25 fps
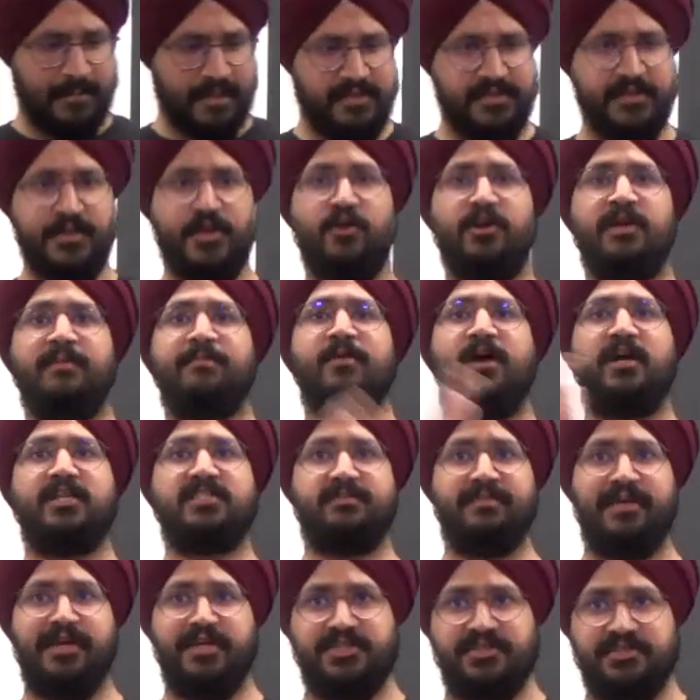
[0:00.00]
the good
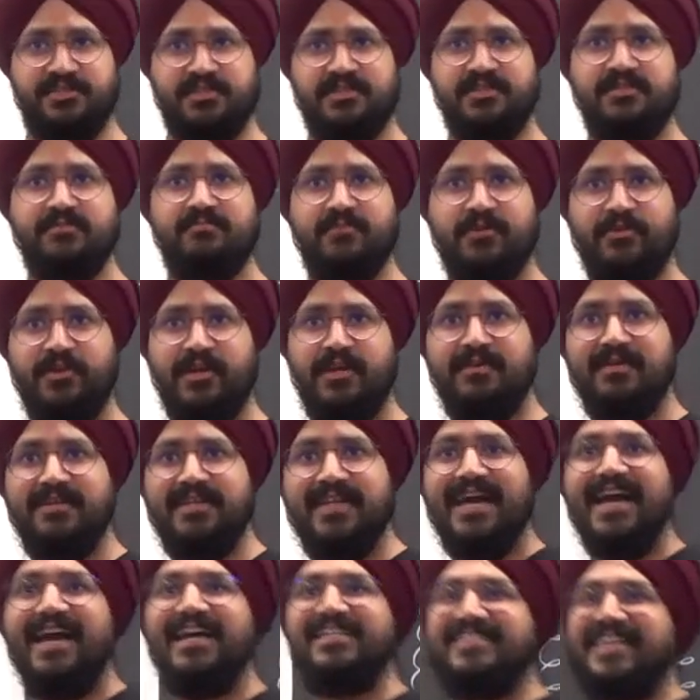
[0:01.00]
approximations. Okay,
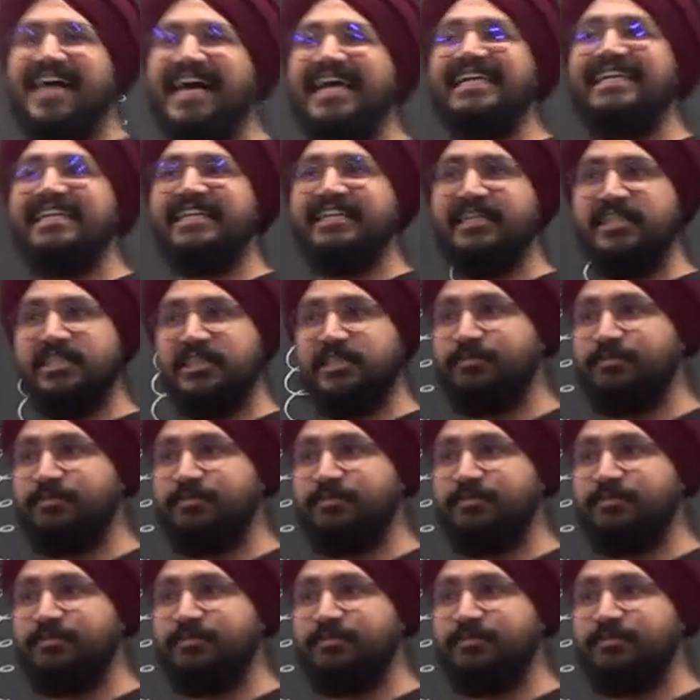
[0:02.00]
it's an ideal